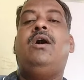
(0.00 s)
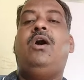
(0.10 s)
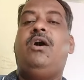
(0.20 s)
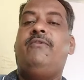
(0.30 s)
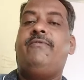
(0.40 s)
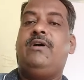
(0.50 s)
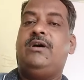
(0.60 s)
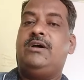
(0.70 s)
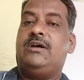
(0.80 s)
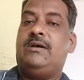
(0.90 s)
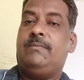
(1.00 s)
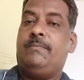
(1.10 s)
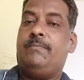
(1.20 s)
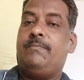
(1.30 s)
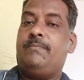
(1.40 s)
of
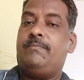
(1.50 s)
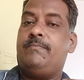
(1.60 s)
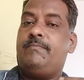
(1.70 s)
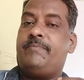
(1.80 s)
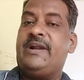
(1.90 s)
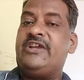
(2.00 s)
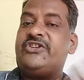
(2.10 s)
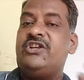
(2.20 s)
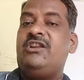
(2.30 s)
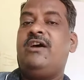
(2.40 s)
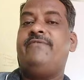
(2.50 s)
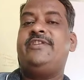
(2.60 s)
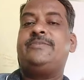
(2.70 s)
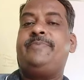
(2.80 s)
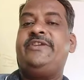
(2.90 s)
production of the
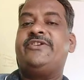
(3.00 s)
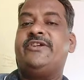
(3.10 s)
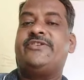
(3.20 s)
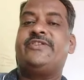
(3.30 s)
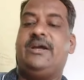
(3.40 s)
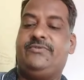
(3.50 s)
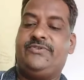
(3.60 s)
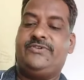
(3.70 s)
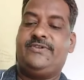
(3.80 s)
speech sounds.